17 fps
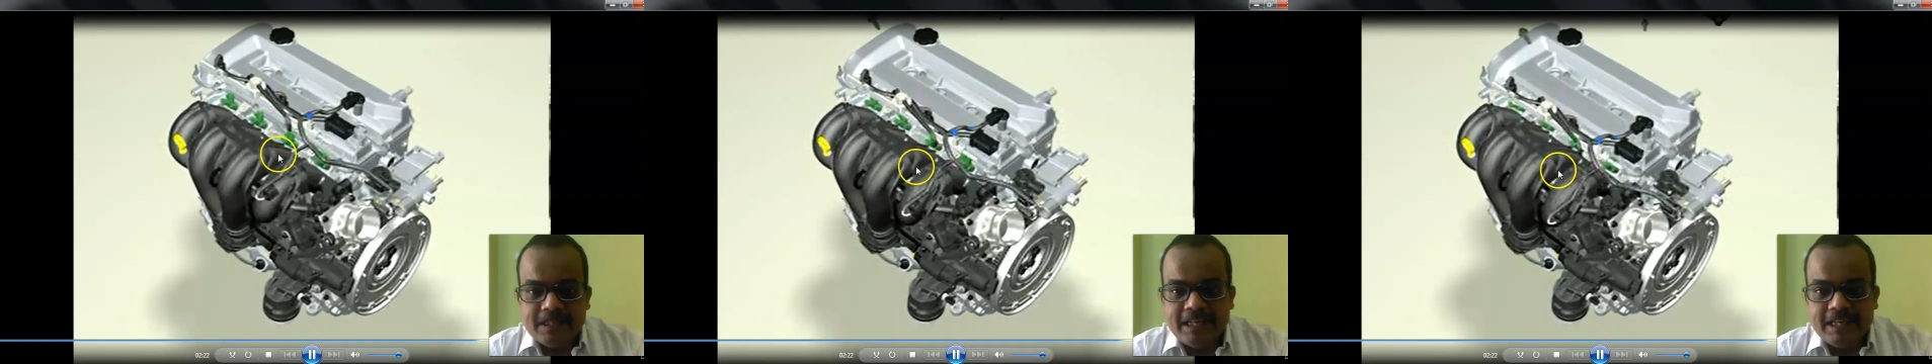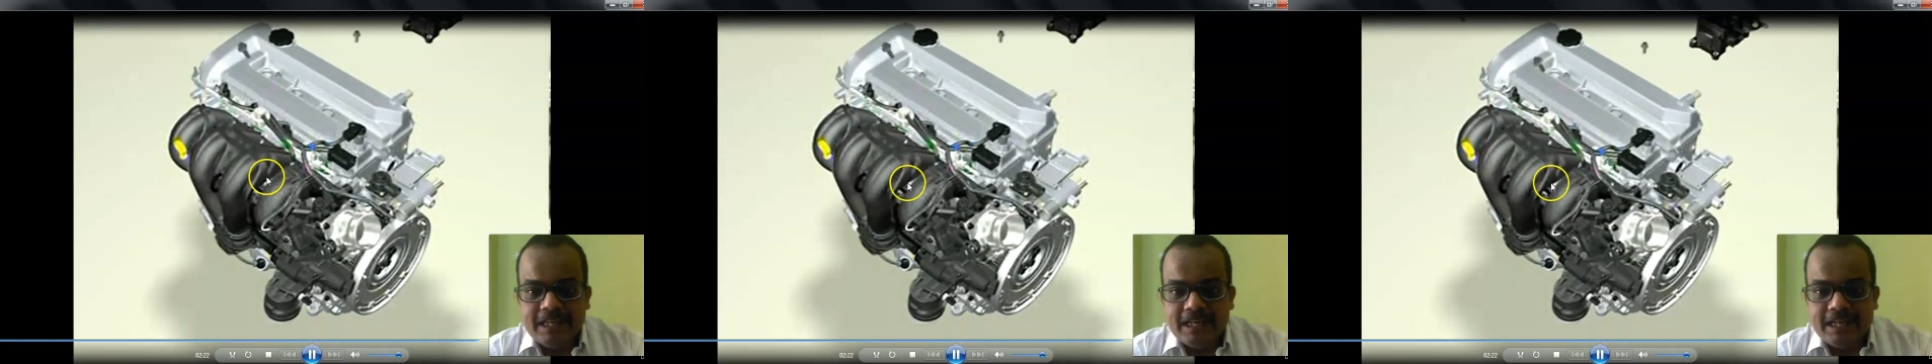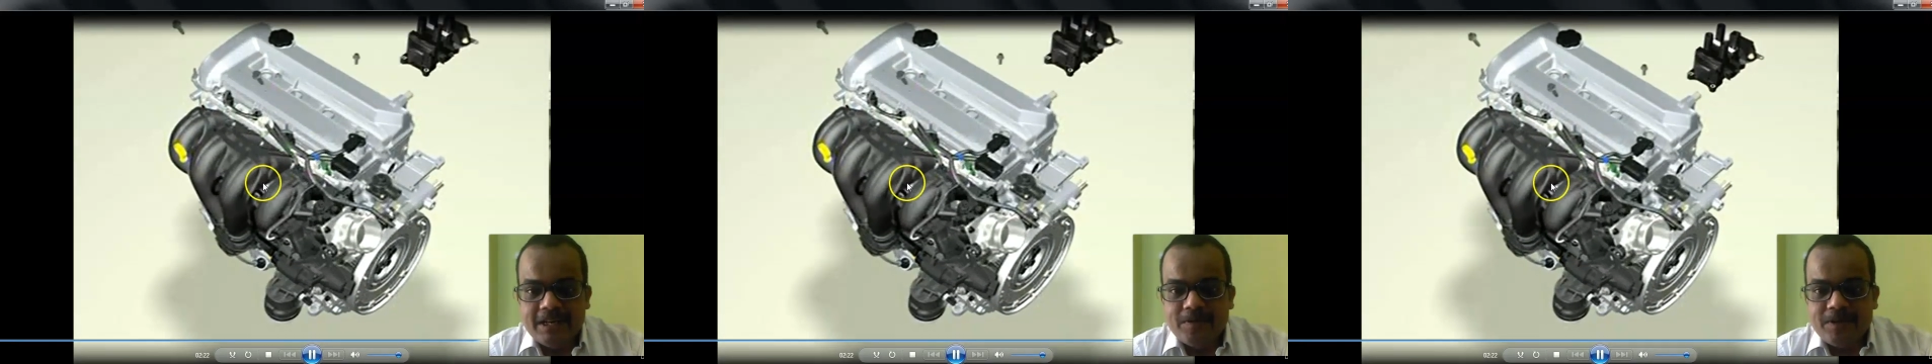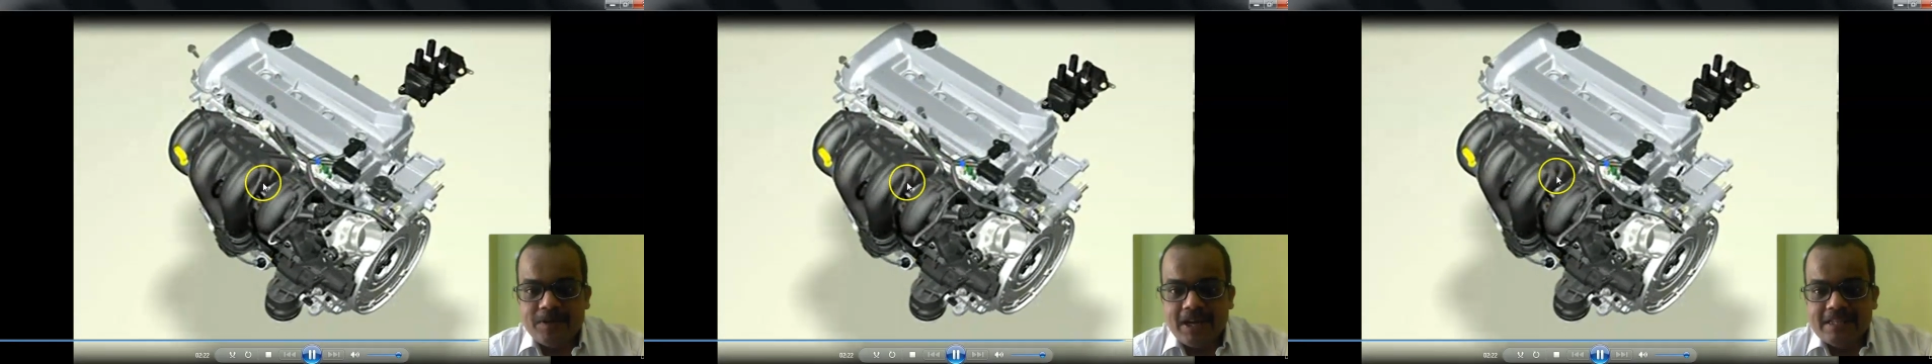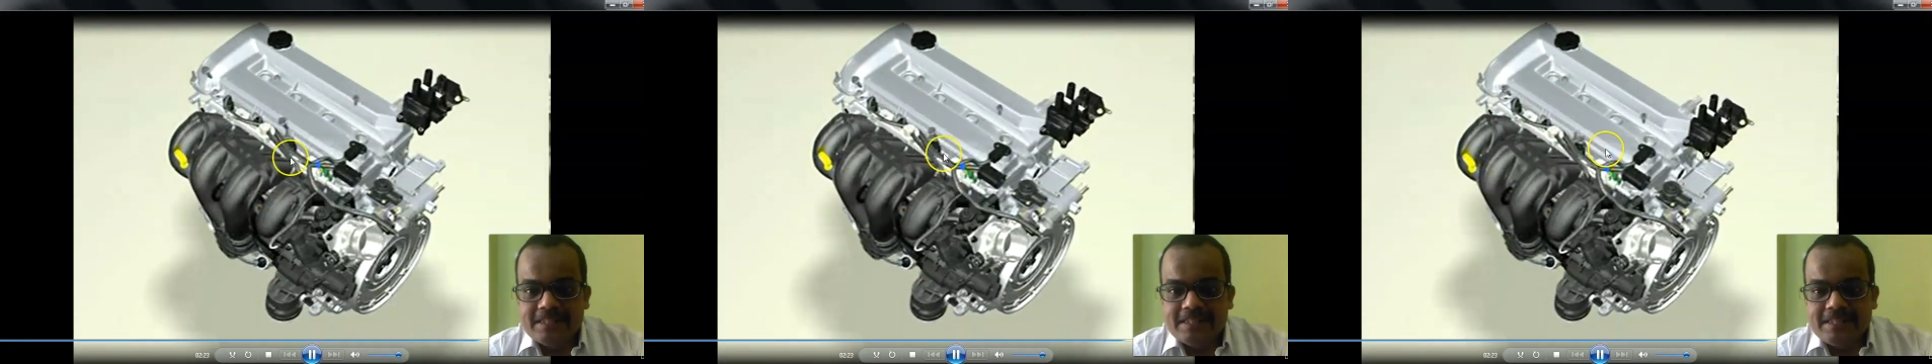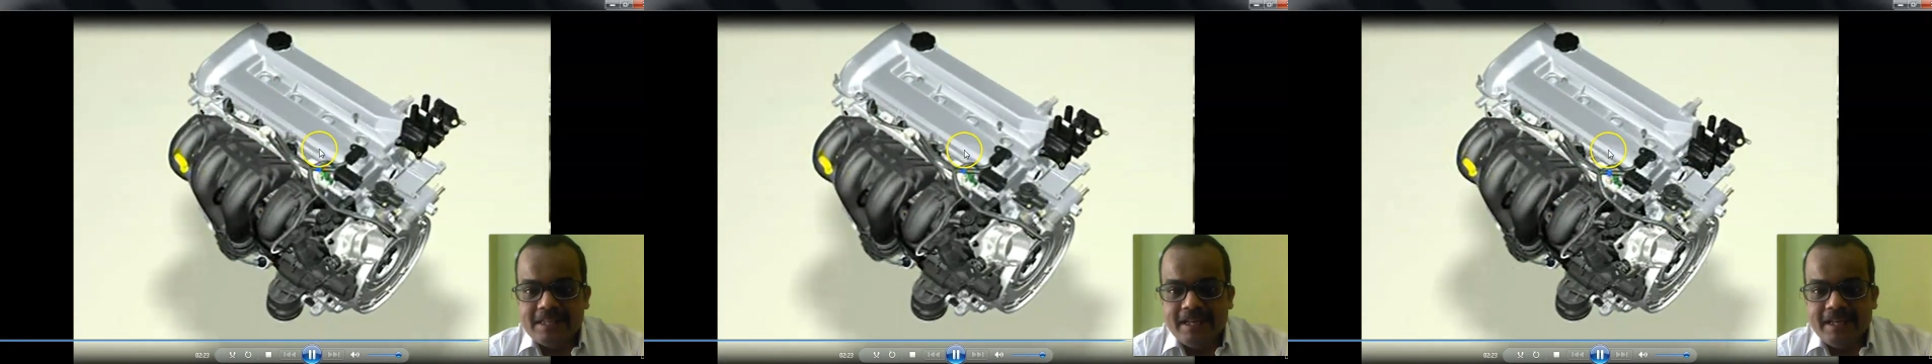Here you
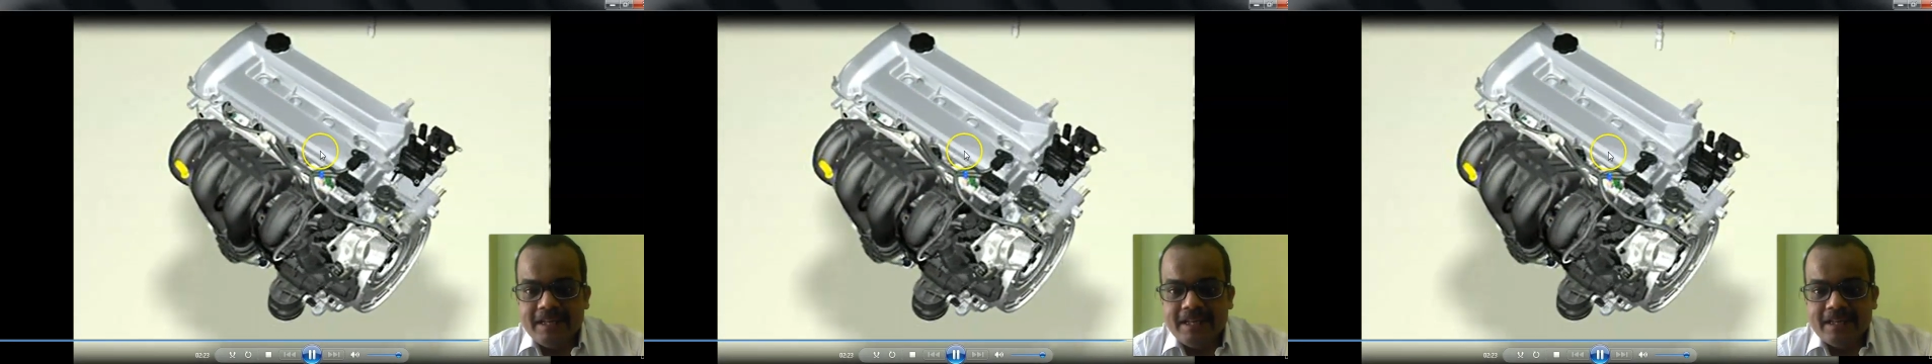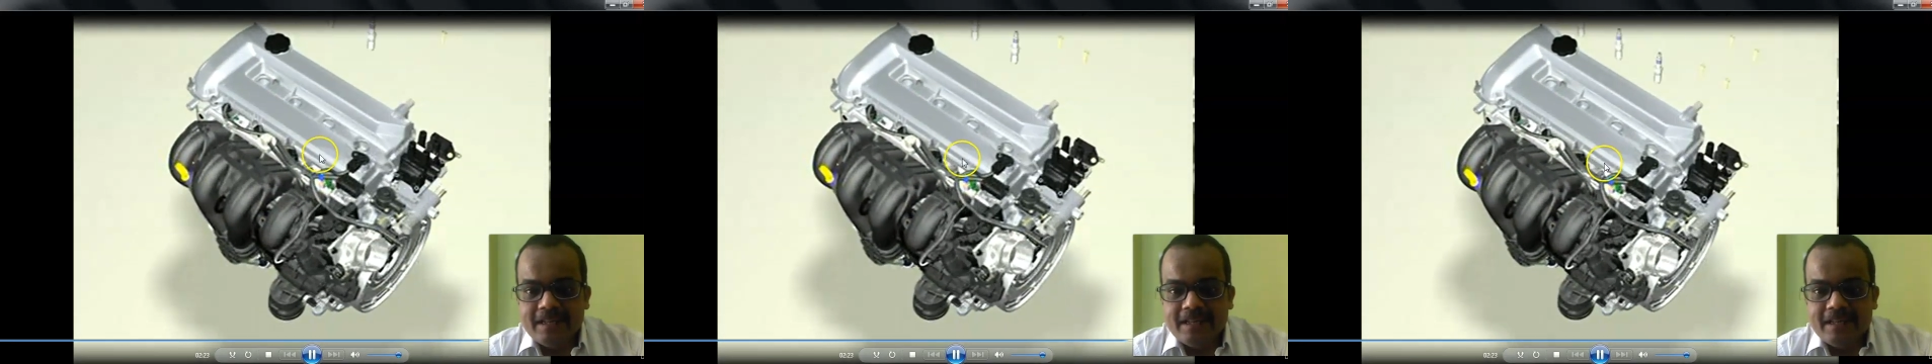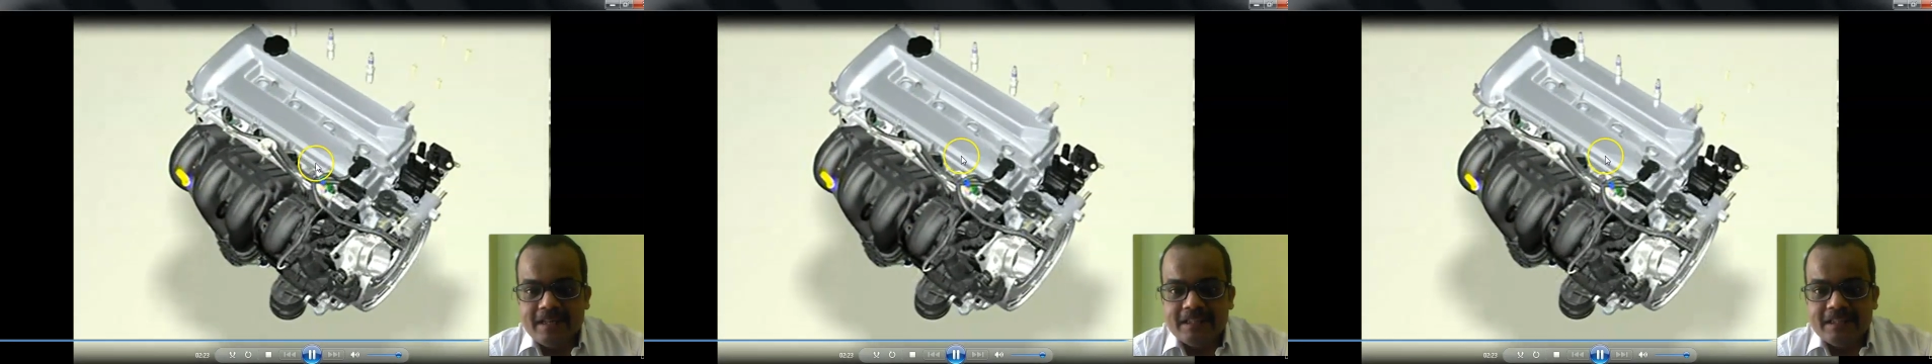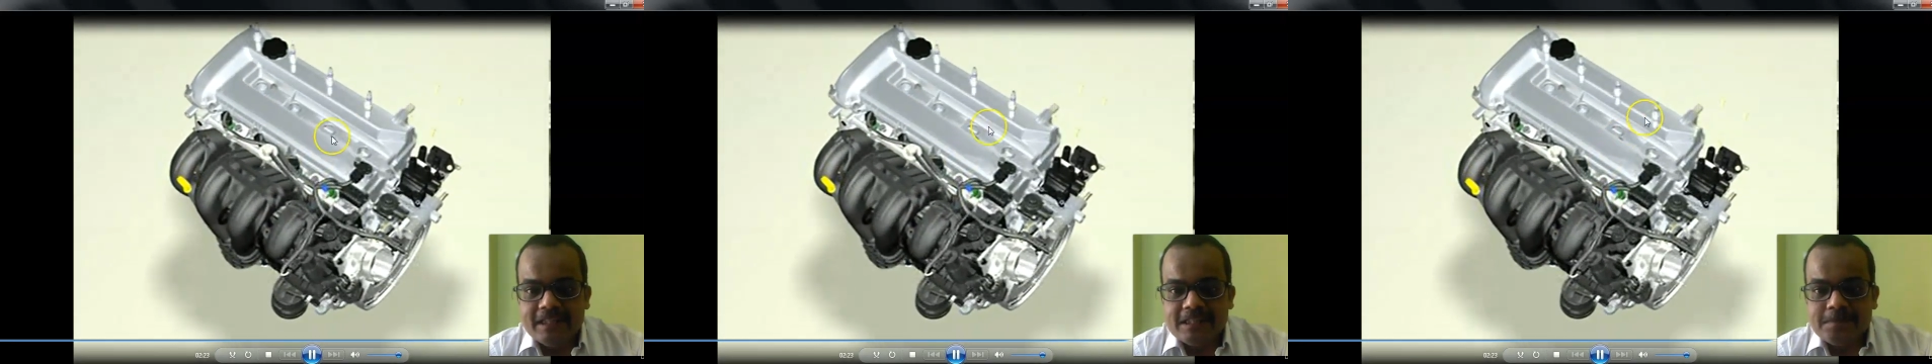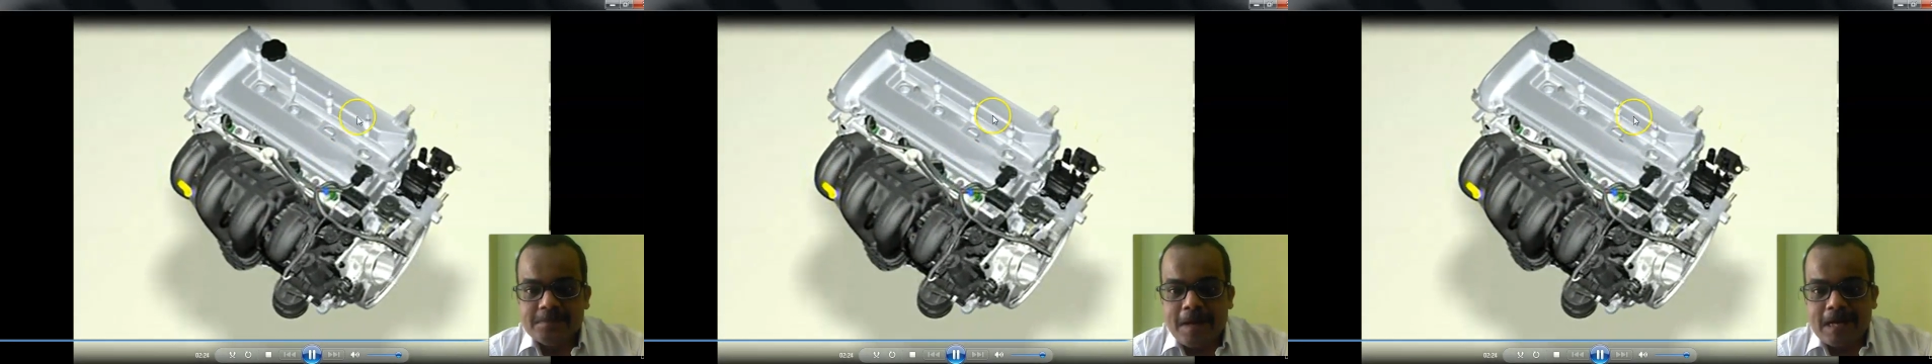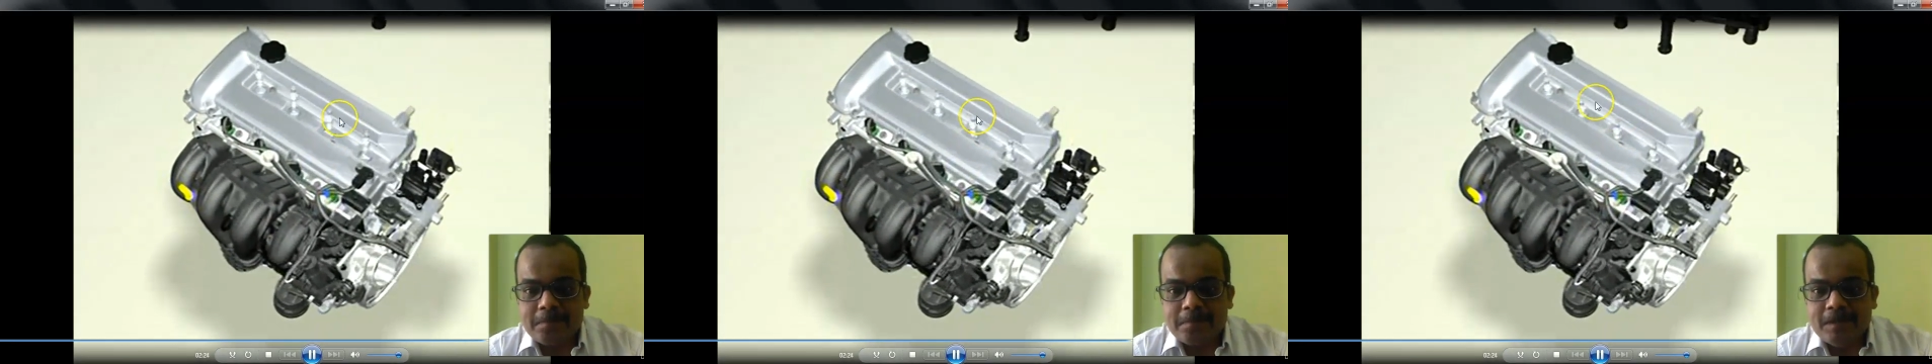can see the
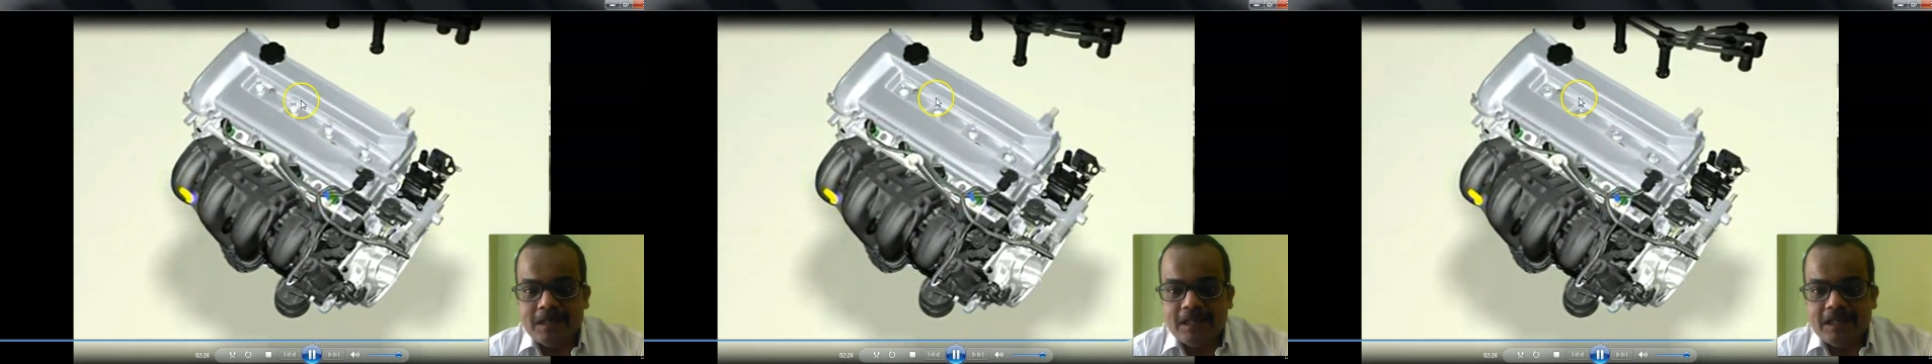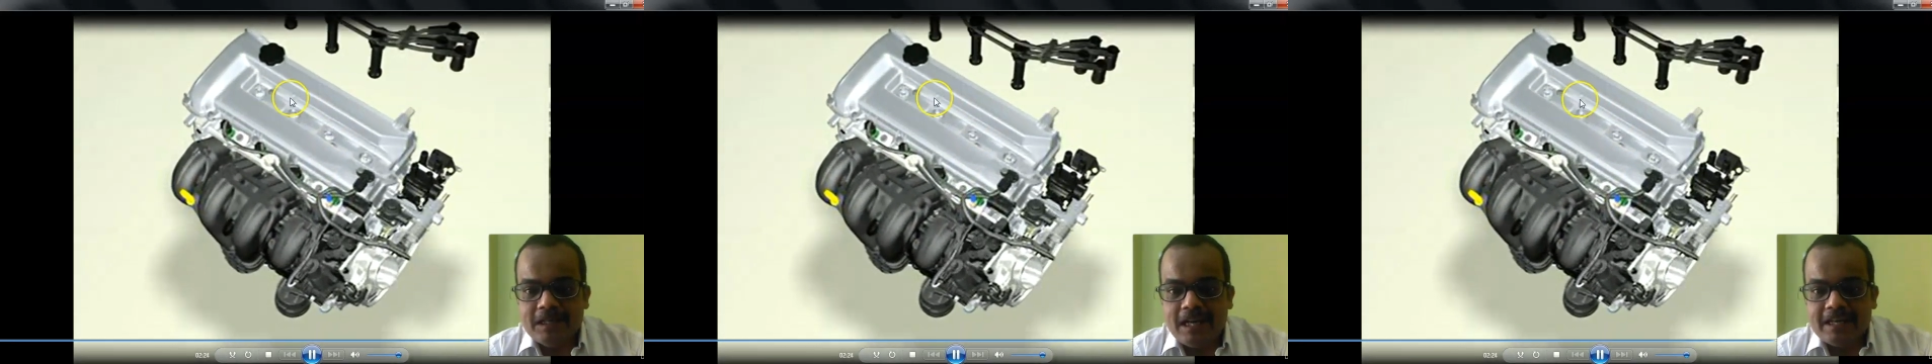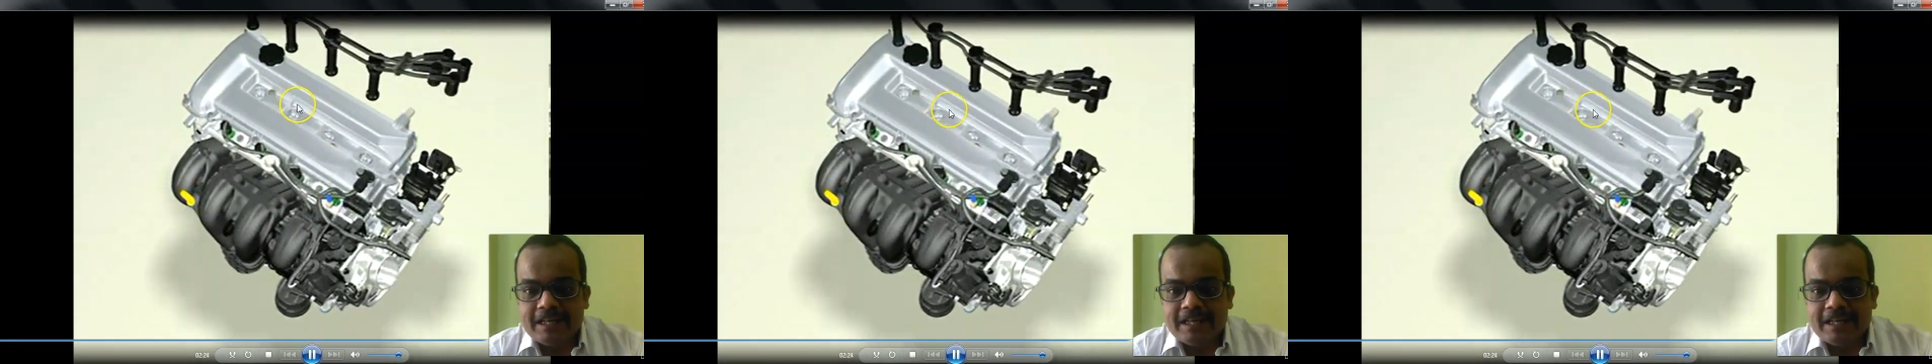spark plugs are